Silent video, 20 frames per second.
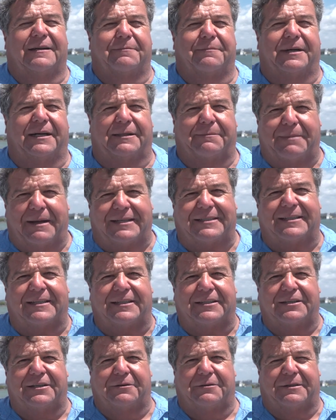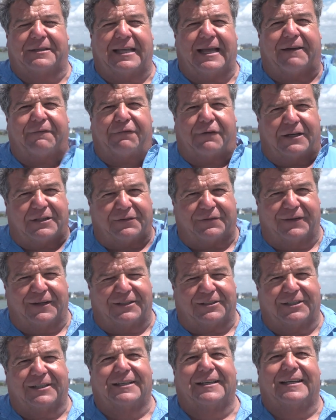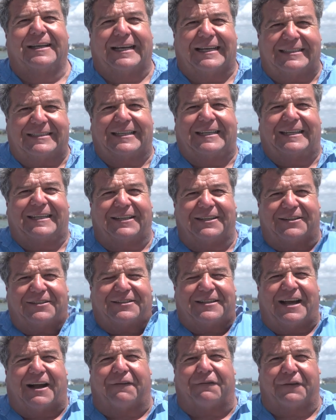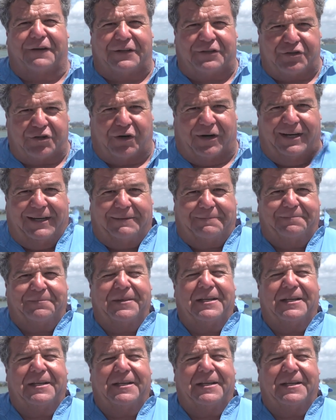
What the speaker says: But best thing to do with that fresh fish is eat it yourself and enjoy it.